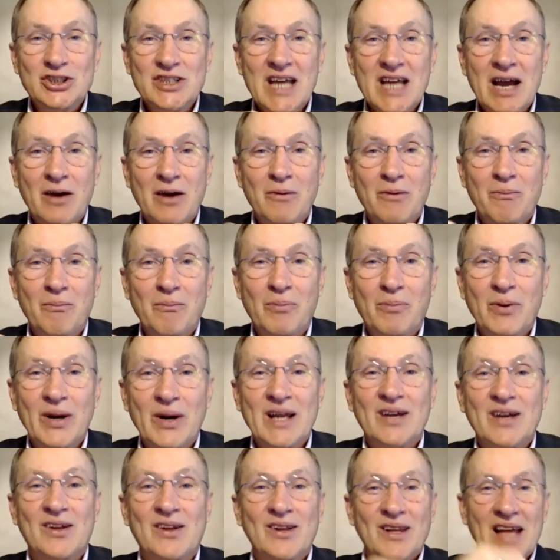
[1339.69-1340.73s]
out
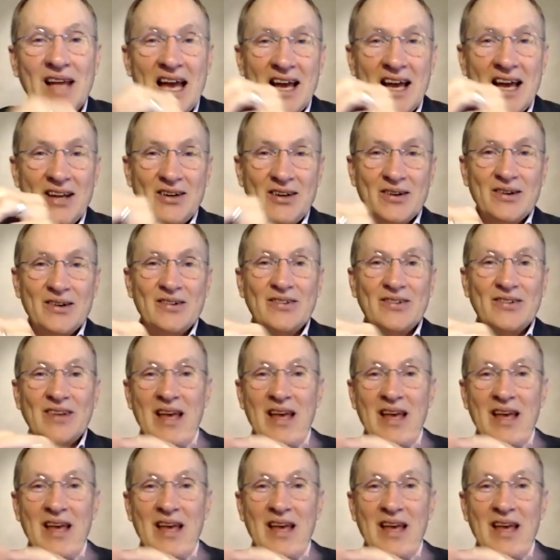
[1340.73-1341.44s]
Braille letters